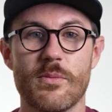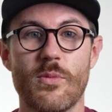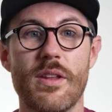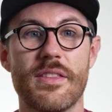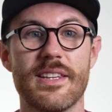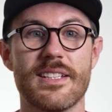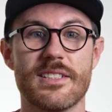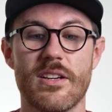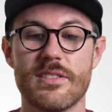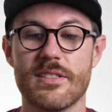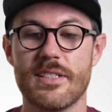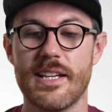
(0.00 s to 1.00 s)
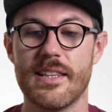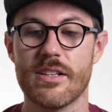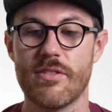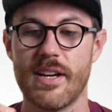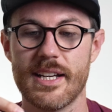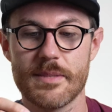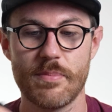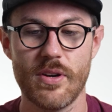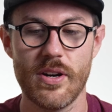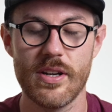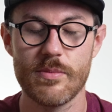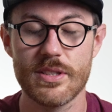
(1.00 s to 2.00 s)
One thing that's nice to see in the Grit X
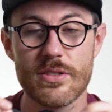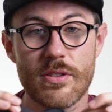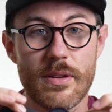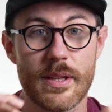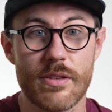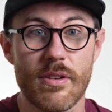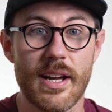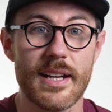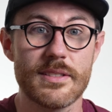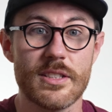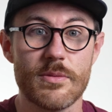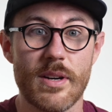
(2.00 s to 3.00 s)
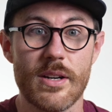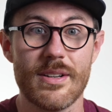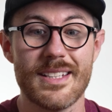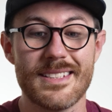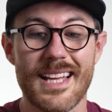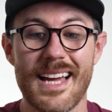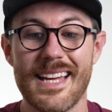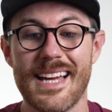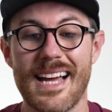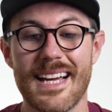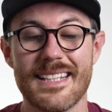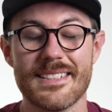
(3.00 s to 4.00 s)
Pro, we saw it in the Grit X as well, is that it
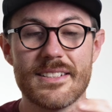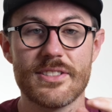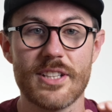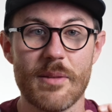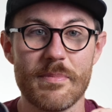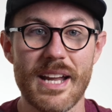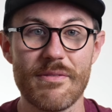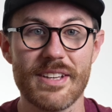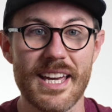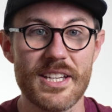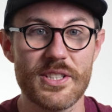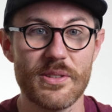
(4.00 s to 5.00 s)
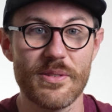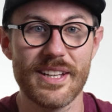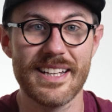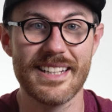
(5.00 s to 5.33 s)
has some navigation on there.